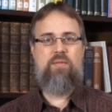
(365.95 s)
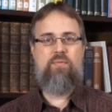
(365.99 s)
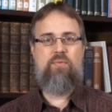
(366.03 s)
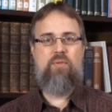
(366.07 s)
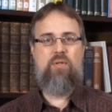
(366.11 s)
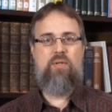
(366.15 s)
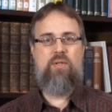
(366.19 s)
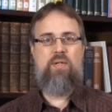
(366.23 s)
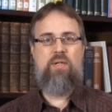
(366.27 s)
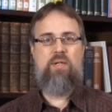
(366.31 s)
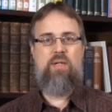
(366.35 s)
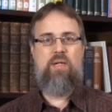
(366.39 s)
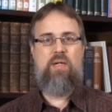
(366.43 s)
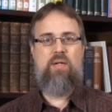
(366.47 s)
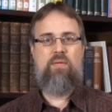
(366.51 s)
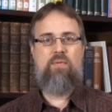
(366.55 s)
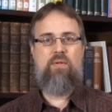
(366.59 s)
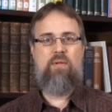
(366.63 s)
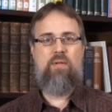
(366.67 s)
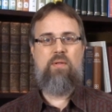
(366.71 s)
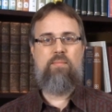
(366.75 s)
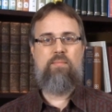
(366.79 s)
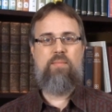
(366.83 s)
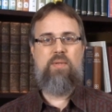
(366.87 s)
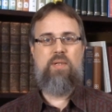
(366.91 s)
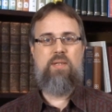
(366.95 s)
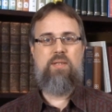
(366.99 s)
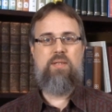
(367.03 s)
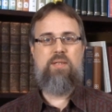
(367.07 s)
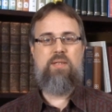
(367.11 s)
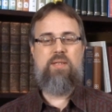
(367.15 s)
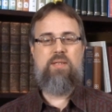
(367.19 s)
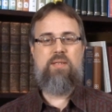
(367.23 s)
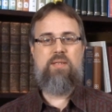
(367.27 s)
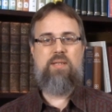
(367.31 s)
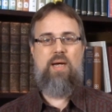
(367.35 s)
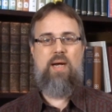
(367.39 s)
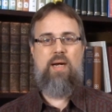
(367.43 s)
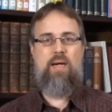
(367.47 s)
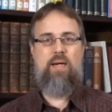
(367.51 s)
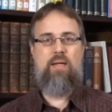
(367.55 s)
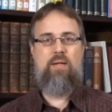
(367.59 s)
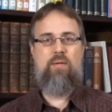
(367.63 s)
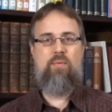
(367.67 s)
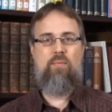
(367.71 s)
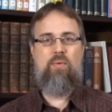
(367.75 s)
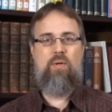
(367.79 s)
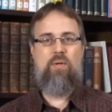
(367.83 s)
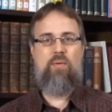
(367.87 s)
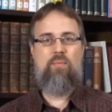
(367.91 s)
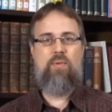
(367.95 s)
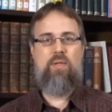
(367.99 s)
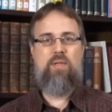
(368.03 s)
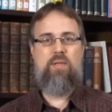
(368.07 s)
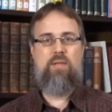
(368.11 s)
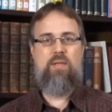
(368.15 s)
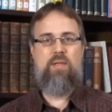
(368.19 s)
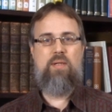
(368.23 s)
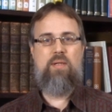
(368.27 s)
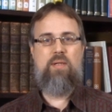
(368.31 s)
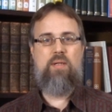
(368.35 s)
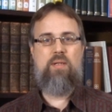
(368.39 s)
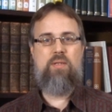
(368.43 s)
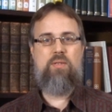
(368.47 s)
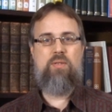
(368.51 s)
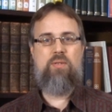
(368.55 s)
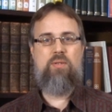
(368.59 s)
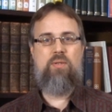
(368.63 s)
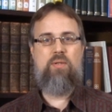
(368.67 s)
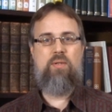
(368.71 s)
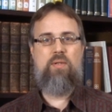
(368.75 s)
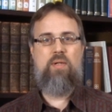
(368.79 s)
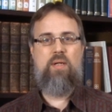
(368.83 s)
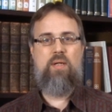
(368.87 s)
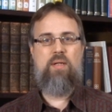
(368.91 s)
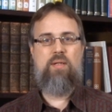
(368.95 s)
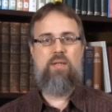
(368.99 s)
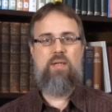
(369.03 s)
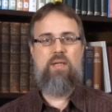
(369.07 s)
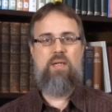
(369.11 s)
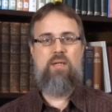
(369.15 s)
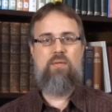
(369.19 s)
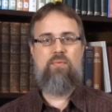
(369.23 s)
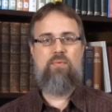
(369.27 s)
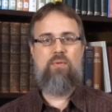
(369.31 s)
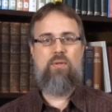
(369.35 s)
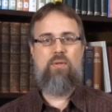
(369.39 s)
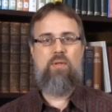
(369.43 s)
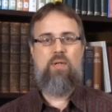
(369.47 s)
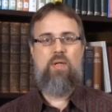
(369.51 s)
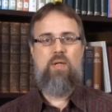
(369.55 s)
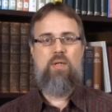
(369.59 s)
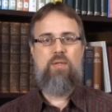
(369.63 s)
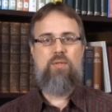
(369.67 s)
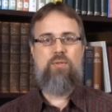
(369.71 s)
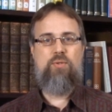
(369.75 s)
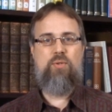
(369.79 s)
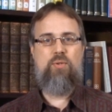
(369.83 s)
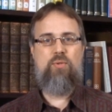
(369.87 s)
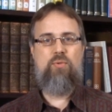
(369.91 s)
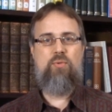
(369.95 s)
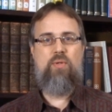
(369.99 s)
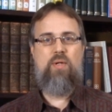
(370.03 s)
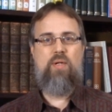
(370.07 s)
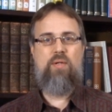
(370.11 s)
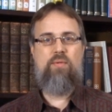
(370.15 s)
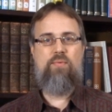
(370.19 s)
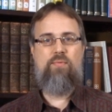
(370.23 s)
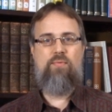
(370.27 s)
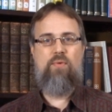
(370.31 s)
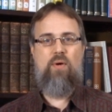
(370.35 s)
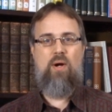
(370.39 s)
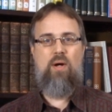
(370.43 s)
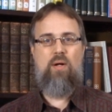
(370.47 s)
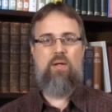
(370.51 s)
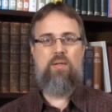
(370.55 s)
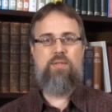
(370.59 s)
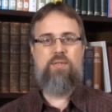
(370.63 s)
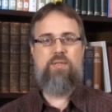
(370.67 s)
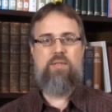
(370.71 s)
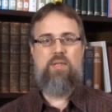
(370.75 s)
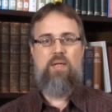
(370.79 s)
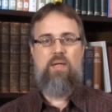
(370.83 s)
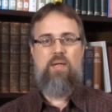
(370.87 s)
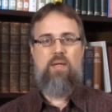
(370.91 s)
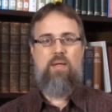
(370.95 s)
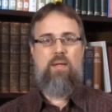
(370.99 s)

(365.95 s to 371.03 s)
of good and evil means deciding what we think is good and evil, true and false,